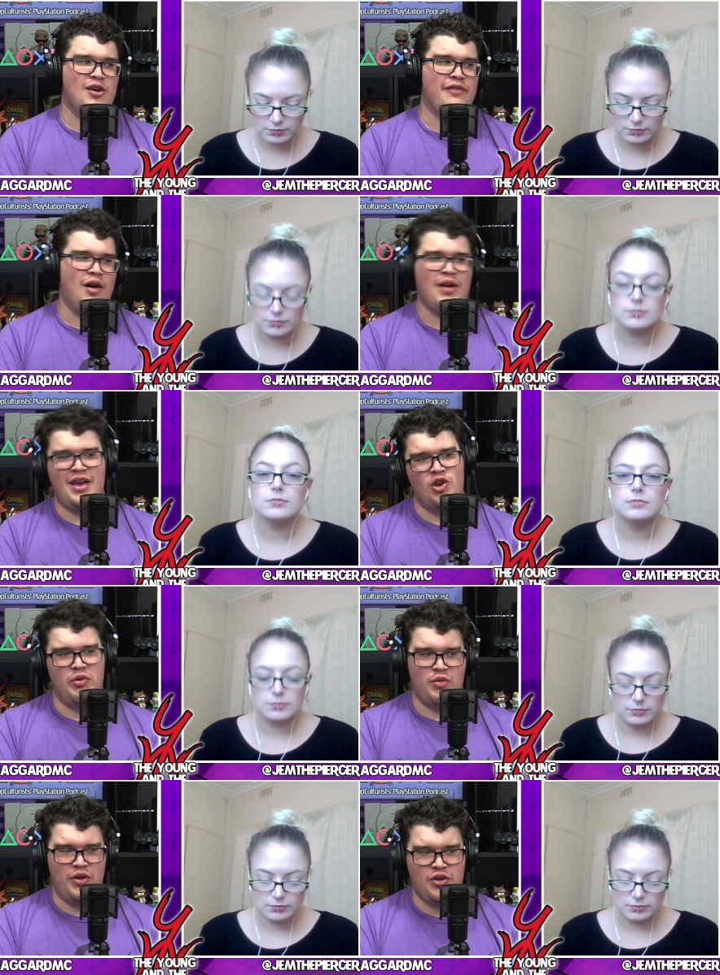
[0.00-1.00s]
Speaker 1: of I'll get you
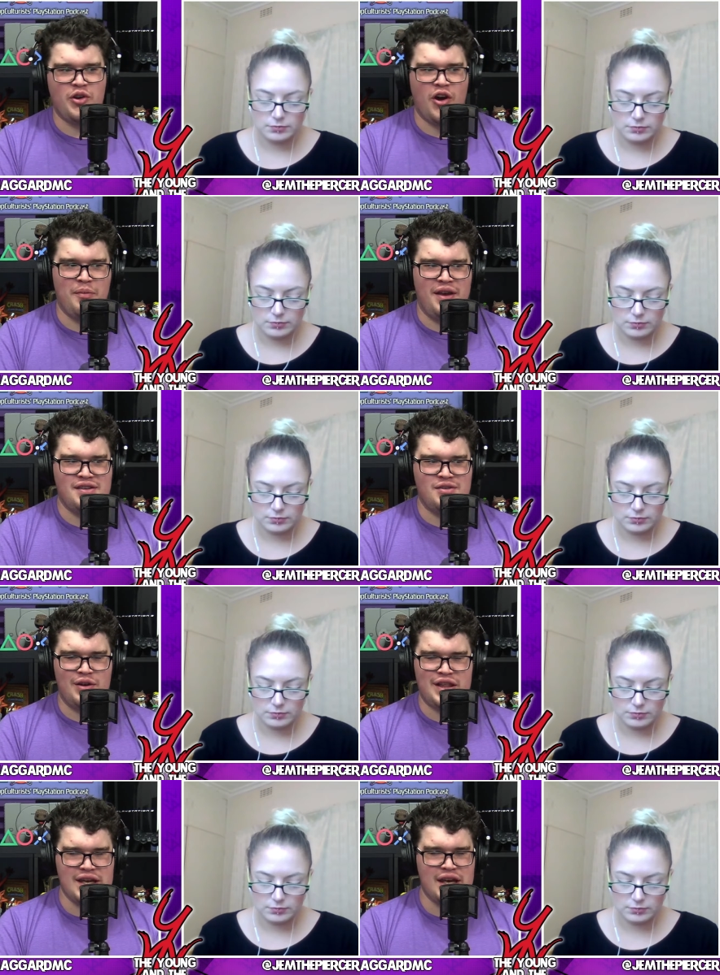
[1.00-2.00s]
with what you got me
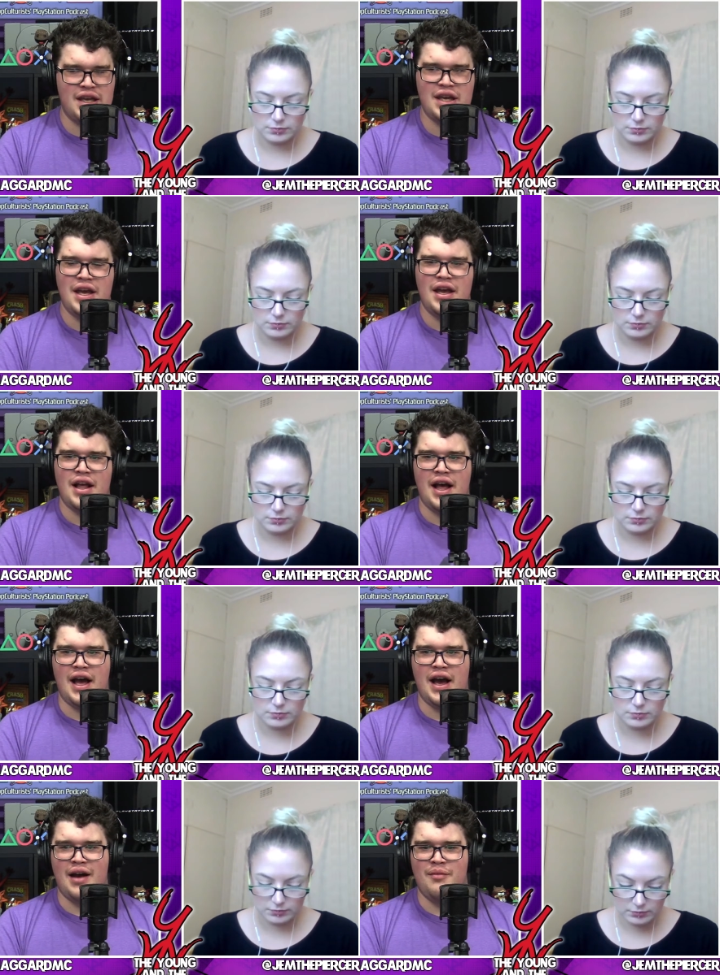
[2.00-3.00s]
sort of thing.
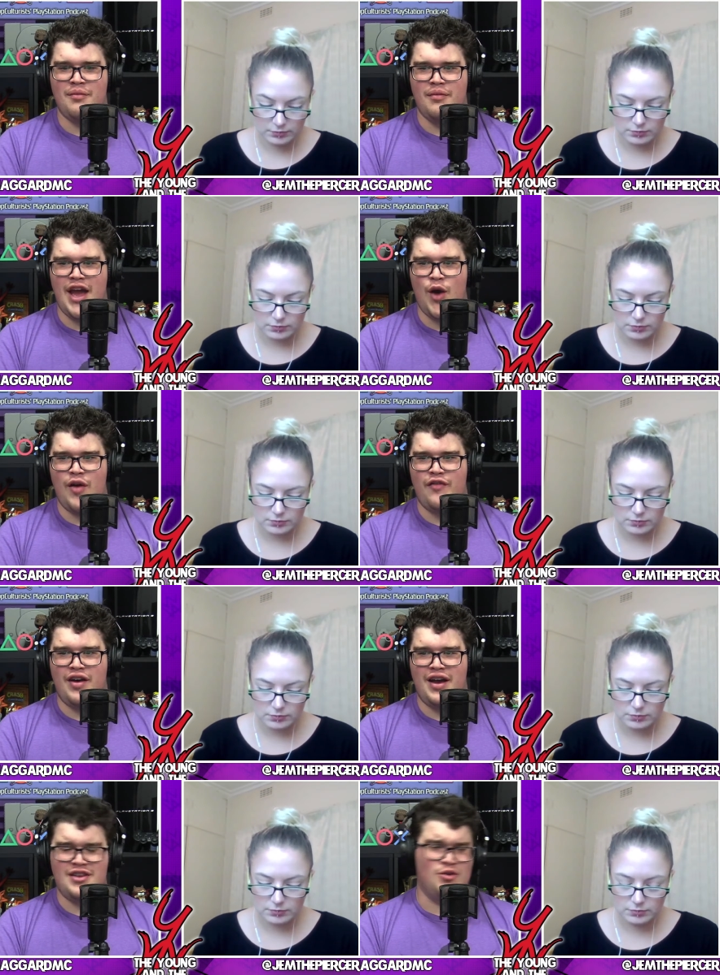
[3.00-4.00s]

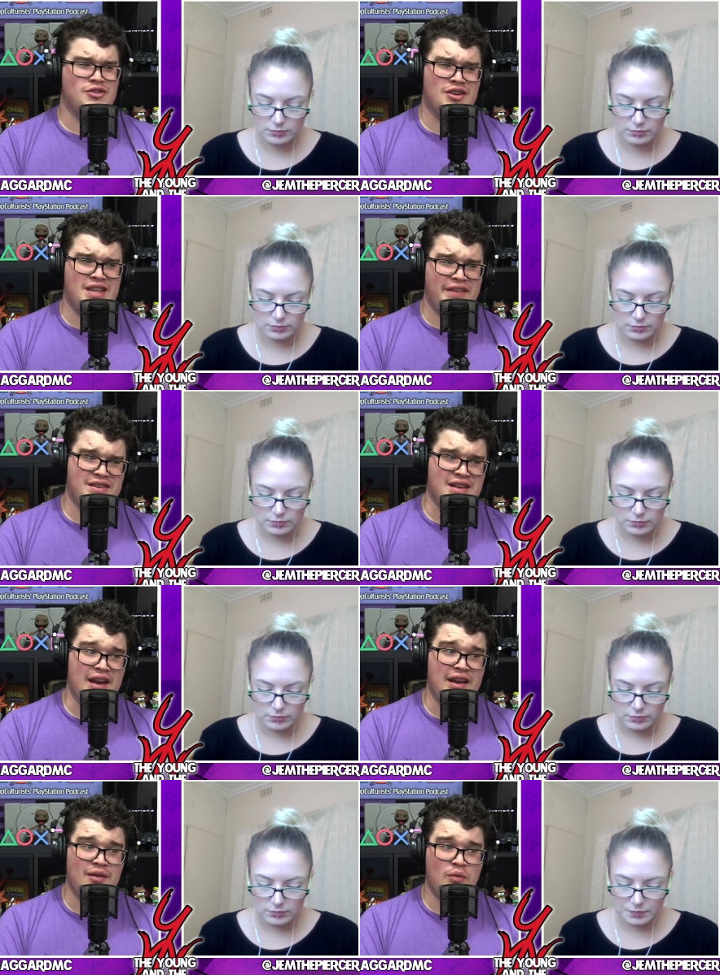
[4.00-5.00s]
However, it's also
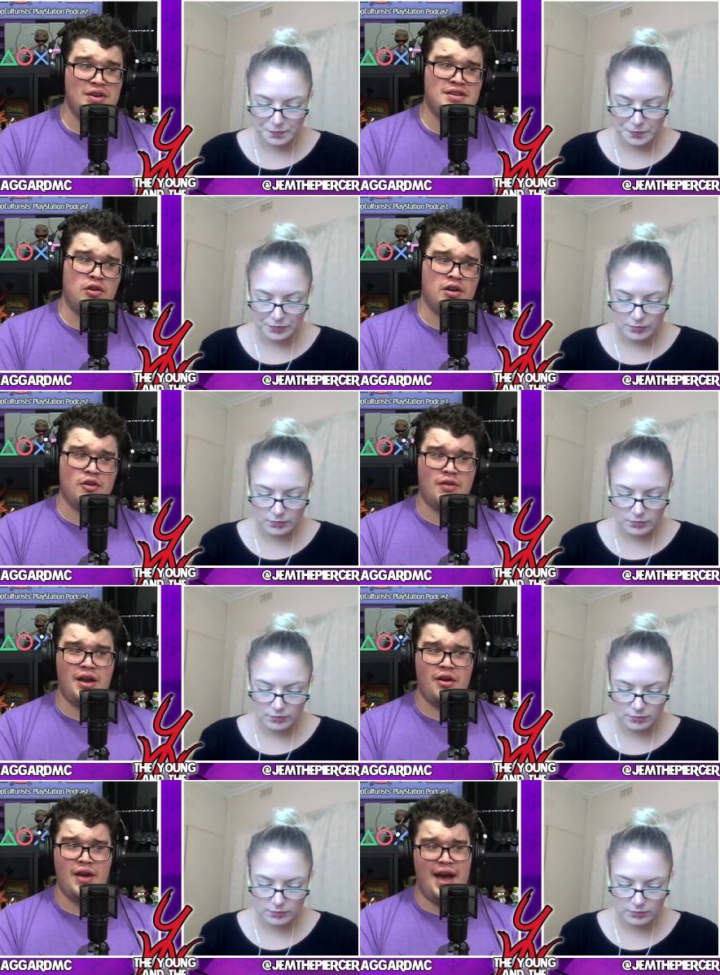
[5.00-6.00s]
devastating. We saw
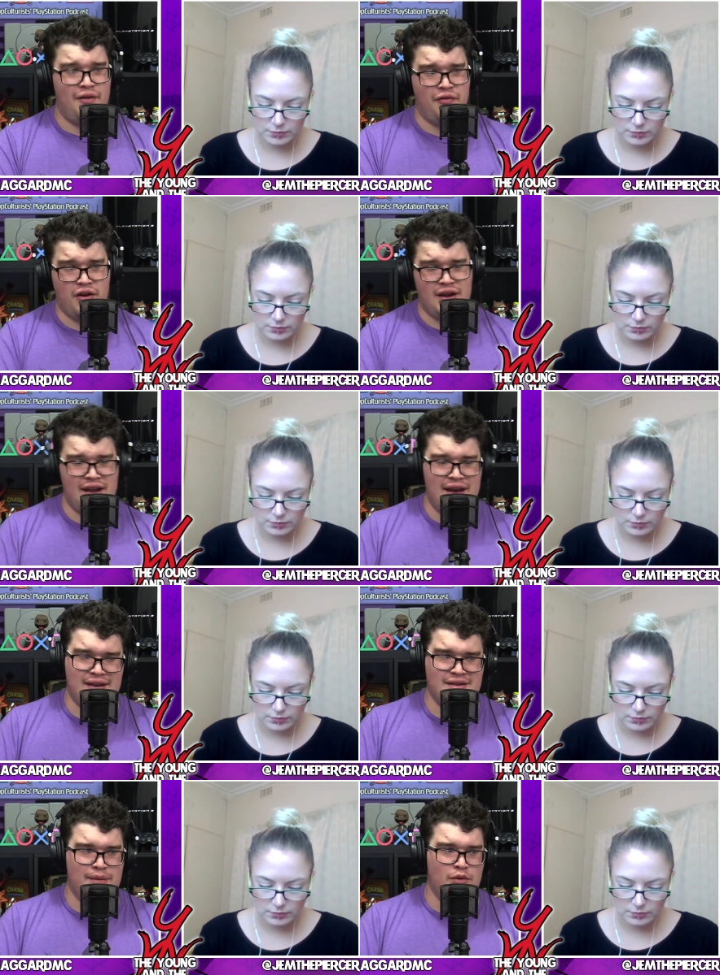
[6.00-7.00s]
Carrillo out for
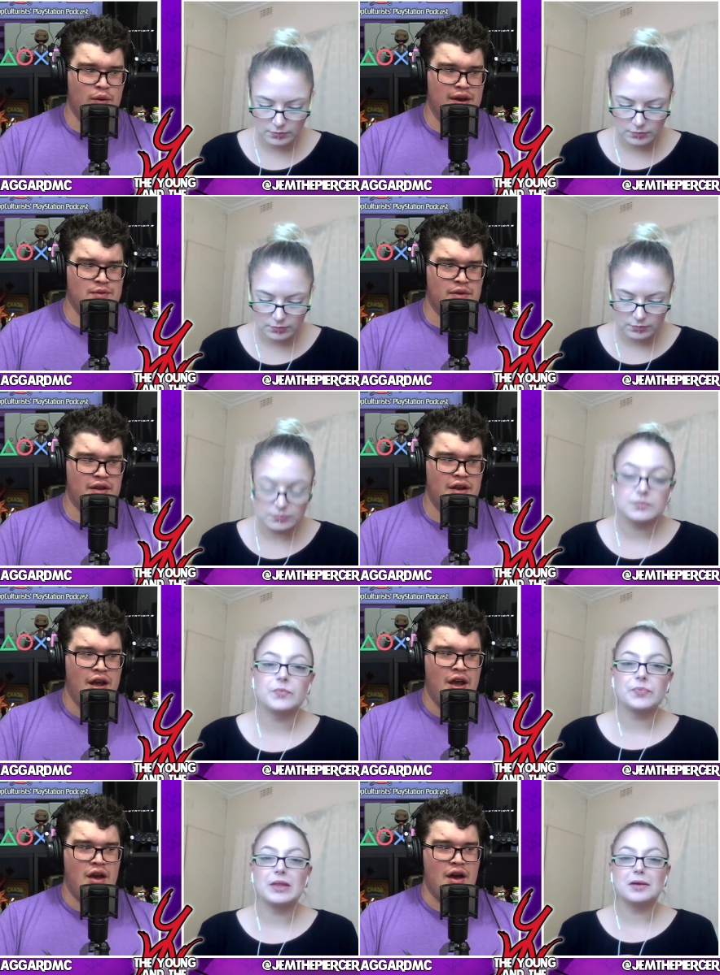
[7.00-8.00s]
X number of weeks with it.
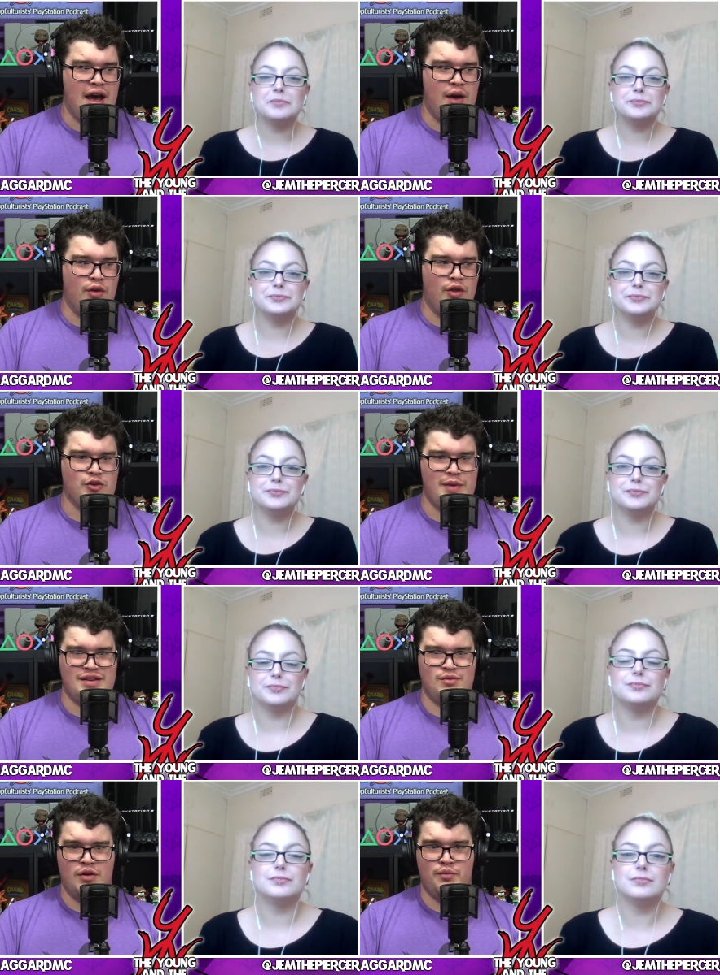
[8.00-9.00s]

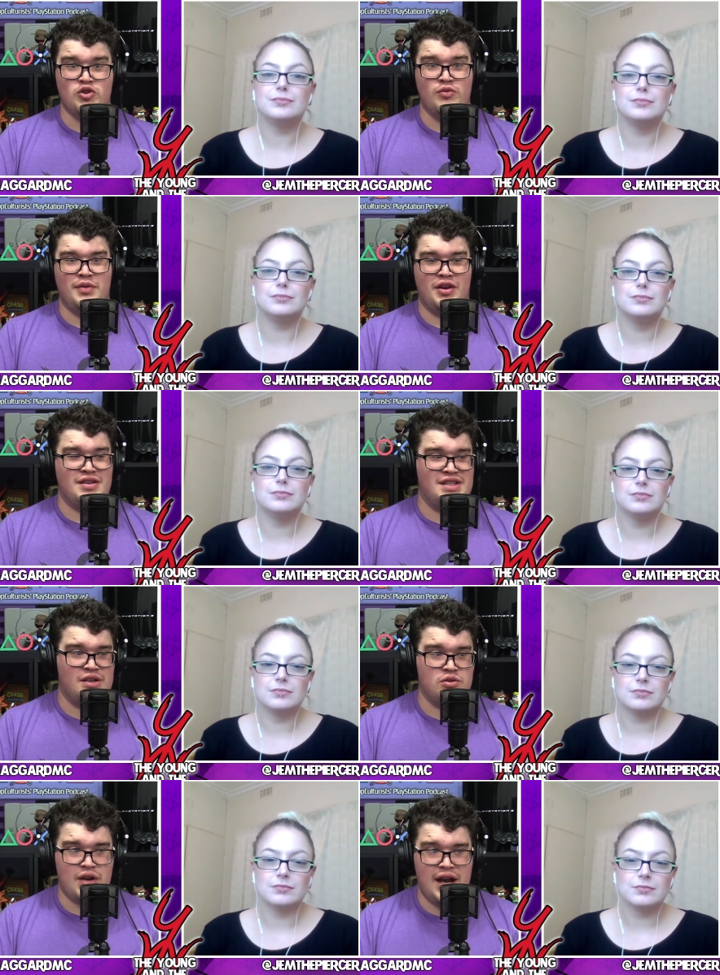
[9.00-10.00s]
We're presumably going to see
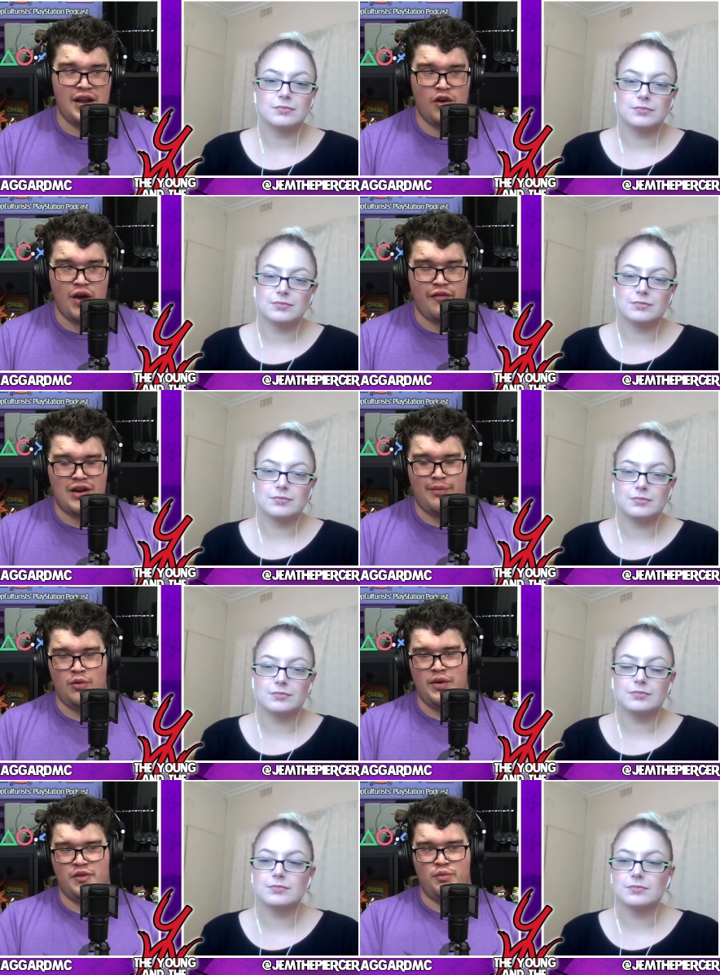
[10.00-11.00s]
Andrade away for a couple
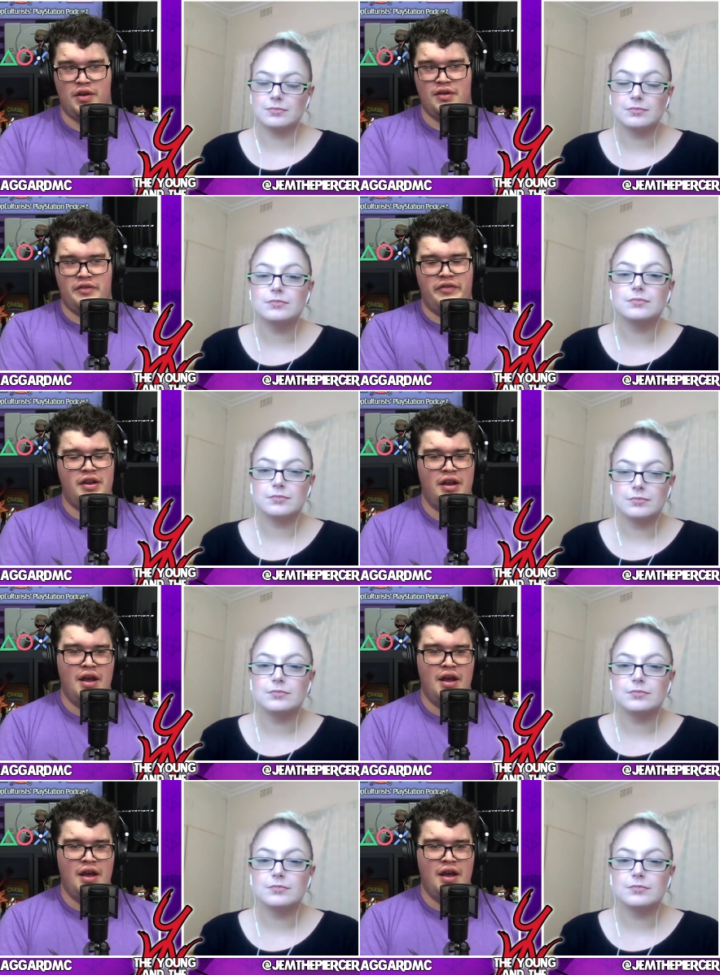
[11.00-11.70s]
of weeks because of it.